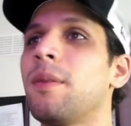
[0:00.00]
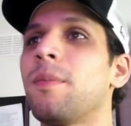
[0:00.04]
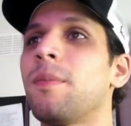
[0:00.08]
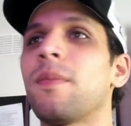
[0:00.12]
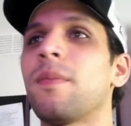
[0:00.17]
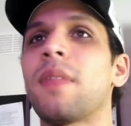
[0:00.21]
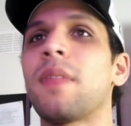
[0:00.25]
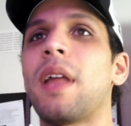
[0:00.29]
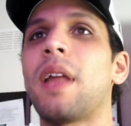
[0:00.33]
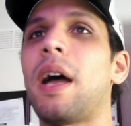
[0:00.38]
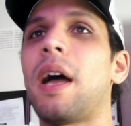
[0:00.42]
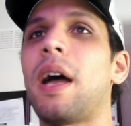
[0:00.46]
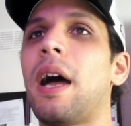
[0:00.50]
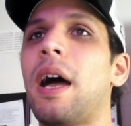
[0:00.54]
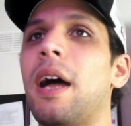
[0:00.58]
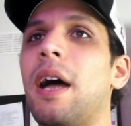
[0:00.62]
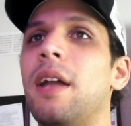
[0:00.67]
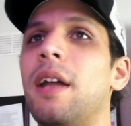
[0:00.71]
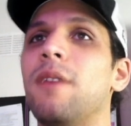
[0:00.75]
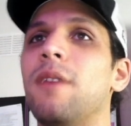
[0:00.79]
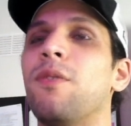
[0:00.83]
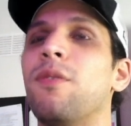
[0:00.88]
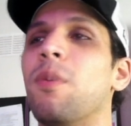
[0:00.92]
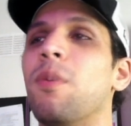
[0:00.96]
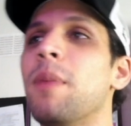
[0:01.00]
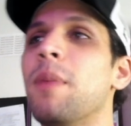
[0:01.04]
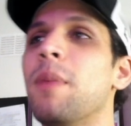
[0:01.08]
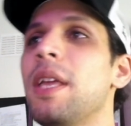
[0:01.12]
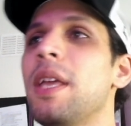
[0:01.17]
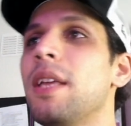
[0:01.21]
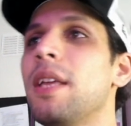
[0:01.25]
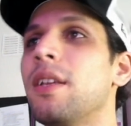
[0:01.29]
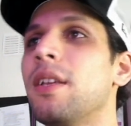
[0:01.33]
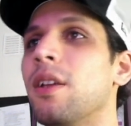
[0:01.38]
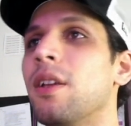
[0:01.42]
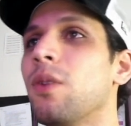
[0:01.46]
And for me,
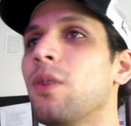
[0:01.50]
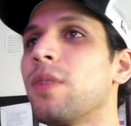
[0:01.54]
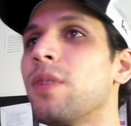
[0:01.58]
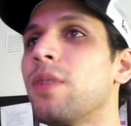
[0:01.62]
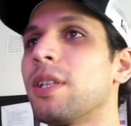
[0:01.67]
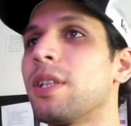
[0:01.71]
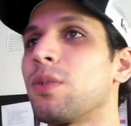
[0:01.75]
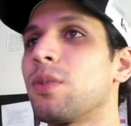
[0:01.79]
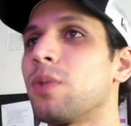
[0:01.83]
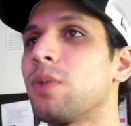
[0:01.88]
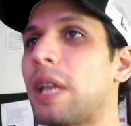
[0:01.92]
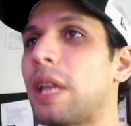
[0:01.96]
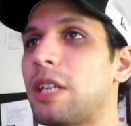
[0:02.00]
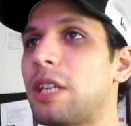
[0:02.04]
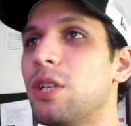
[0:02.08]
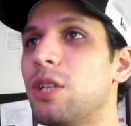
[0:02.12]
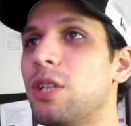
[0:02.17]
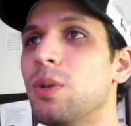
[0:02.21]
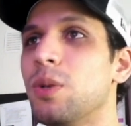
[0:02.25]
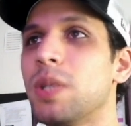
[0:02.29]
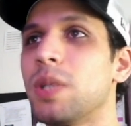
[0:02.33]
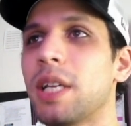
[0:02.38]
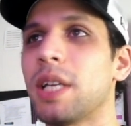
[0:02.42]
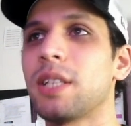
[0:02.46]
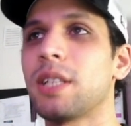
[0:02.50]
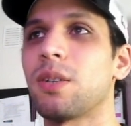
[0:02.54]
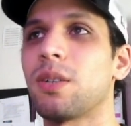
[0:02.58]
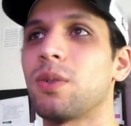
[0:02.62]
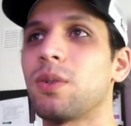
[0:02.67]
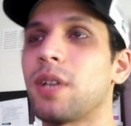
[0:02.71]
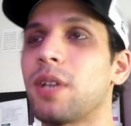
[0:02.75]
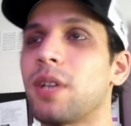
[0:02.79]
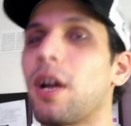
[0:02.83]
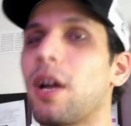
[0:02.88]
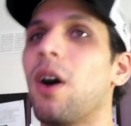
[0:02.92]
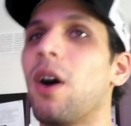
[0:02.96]
this was at 2 cents. So I was
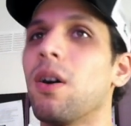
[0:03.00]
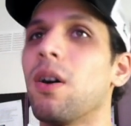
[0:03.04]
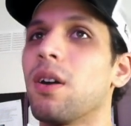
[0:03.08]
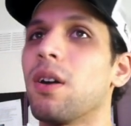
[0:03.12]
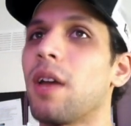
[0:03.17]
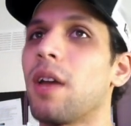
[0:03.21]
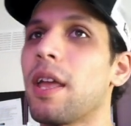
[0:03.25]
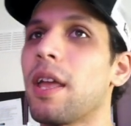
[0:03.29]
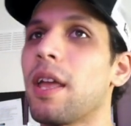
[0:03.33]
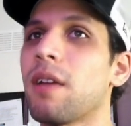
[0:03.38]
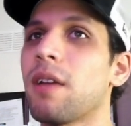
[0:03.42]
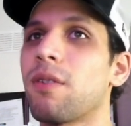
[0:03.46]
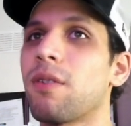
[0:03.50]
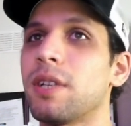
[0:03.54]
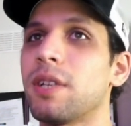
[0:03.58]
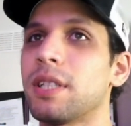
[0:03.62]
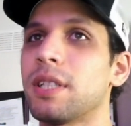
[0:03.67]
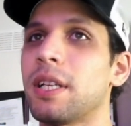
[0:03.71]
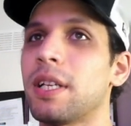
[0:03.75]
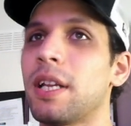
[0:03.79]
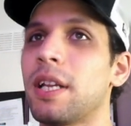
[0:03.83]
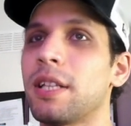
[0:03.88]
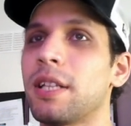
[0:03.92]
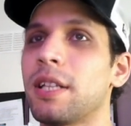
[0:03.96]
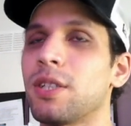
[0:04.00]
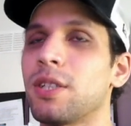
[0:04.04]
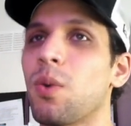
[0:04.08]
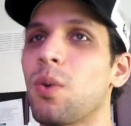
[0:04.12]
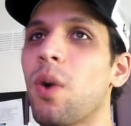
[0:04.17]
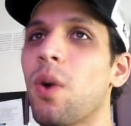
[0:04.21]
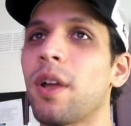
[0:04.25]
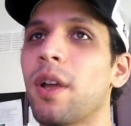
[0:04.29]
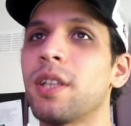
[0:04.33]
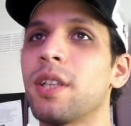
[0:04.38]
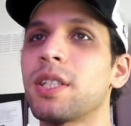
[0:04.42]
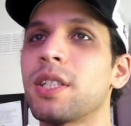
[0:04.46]
like, I'm going to increase it. And so
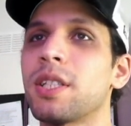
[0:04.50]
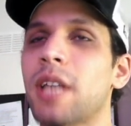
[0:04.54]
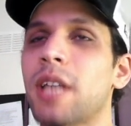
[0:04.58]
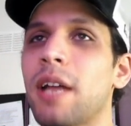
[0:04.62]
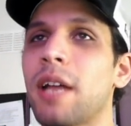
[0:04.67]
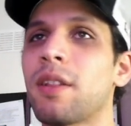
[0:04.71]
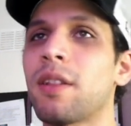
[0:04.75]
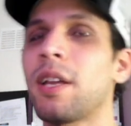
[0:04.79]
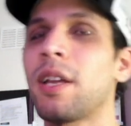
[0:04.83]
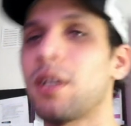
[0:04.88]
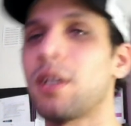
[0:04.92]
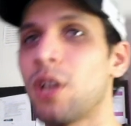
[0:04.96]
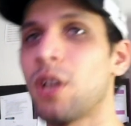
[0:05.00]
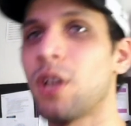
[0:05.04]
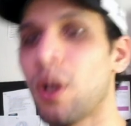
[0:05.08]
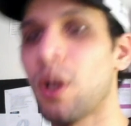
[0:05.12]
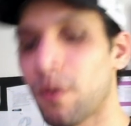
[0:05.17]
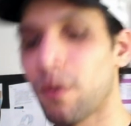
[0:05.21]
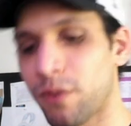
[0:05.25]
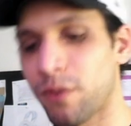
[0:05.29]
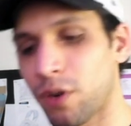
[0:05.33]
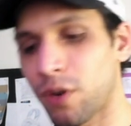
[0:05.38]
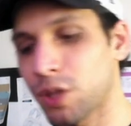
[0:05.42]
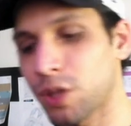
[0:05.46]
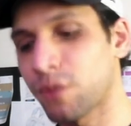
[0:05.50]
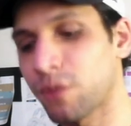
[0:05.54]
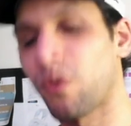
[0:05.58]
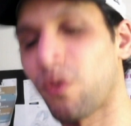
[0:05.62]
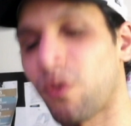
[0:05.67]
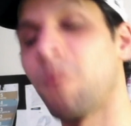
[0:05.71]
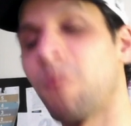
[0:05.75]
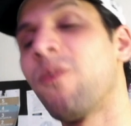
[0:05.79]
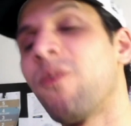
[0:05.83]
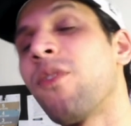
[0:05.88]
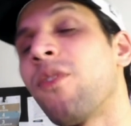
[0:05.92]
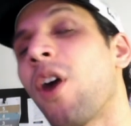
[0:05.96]
I scaled it first from
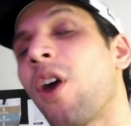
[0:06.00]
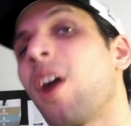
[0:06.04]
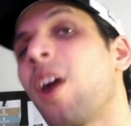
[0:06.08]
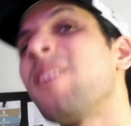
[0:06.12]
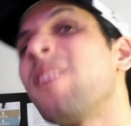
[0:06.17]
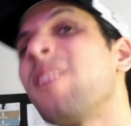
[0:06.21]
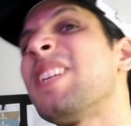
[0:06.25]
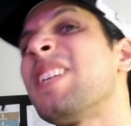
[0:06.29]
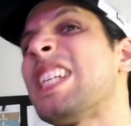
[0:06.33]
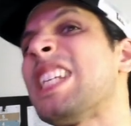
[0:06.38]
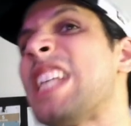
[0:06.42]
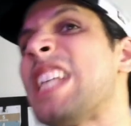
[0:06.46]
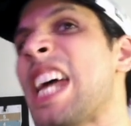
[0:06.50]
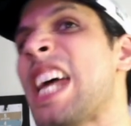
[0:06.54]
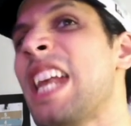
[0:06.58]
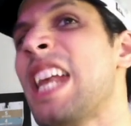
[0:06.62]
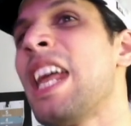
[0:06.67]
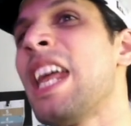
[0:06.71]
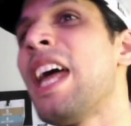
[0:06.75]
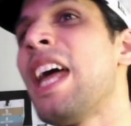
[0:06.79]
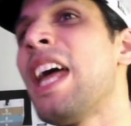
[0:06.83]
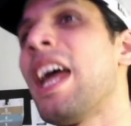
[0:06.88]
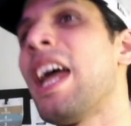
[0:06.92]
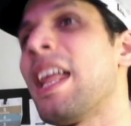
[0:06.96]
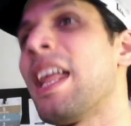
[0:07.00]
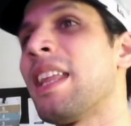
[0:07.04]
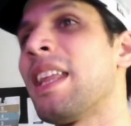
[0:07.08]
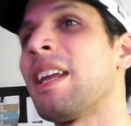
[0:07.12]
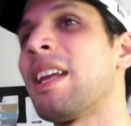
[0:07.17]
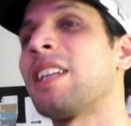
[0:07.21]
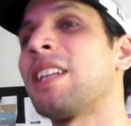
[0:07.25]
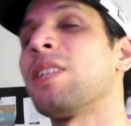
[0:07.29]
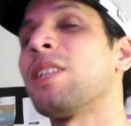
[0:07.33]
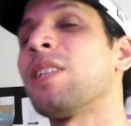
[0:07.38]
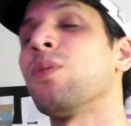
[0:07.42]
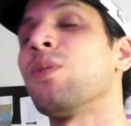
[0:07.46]
5 to 10. And then
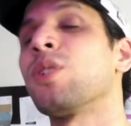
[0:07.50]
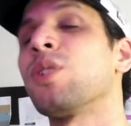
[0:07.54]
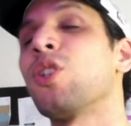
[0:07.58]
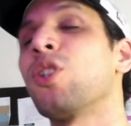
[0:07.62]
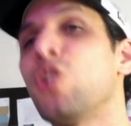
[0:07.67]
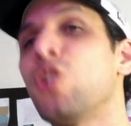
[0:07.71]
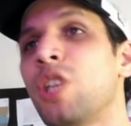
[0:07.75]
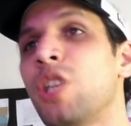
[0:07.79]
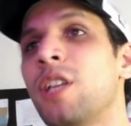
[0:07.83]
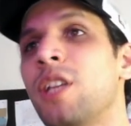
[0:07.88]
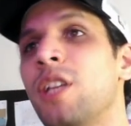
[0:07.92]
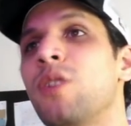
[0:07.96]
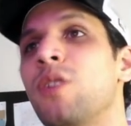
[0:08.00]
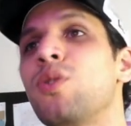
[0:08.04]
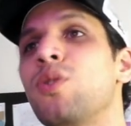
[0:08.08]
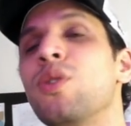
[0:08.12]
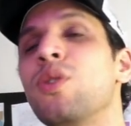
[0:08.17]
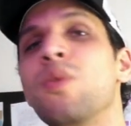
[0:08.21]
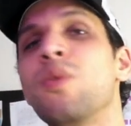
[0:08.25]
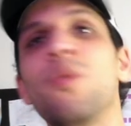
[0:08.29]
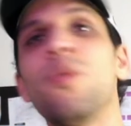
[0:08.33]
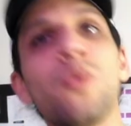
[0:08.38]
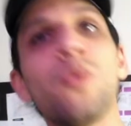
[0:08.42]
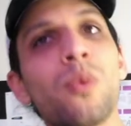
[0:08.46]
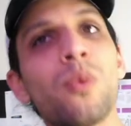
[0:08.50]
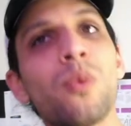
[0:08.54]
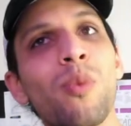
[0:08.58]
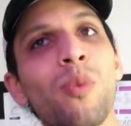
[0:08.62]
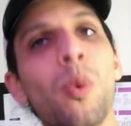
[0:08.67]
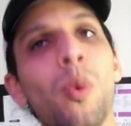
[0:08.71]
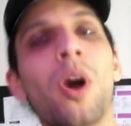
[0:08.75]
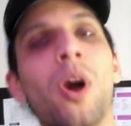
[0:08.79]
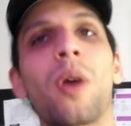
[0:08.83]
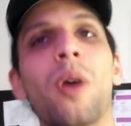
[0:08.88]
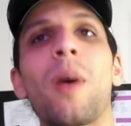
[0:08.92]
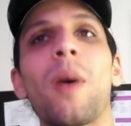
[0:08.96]
as it was continuing to
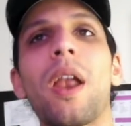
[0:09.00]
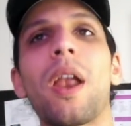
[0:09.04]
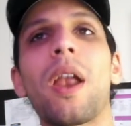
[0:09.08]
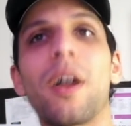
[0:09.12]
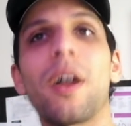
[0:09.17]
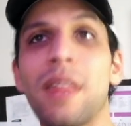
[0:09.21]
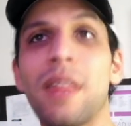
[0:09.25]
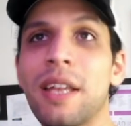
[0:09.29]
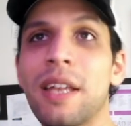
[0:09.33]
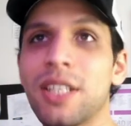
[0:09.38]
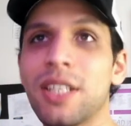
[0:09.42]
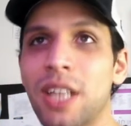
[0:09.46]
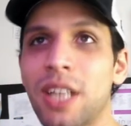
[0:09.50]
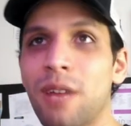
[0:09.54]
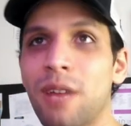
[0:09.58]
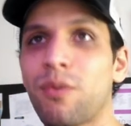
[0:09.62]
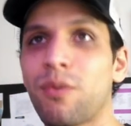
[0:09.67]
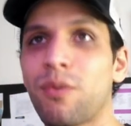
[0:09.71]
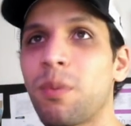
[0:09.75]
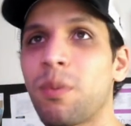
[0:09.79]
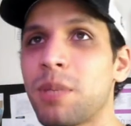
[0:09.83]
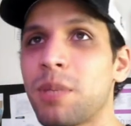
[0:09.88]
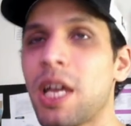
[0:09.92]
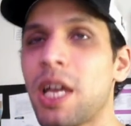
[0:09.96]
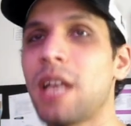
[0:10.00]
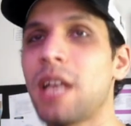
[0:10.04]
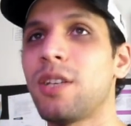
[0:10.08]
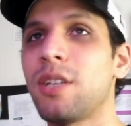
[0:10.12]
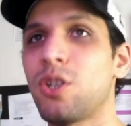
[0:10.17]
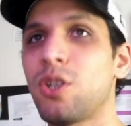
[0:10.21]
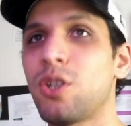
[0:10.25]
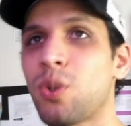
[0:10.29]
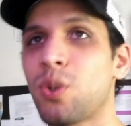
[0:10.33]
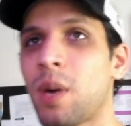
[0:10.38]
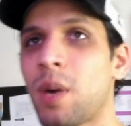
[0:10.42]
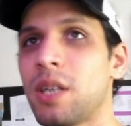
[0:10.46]
work well, I then scaled from 10 to
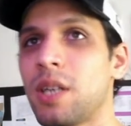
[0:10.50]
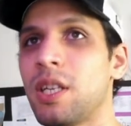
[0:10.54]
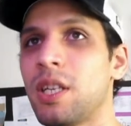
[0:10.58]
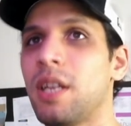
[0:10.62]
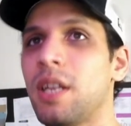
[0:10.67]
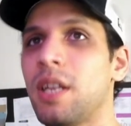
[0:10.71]
20.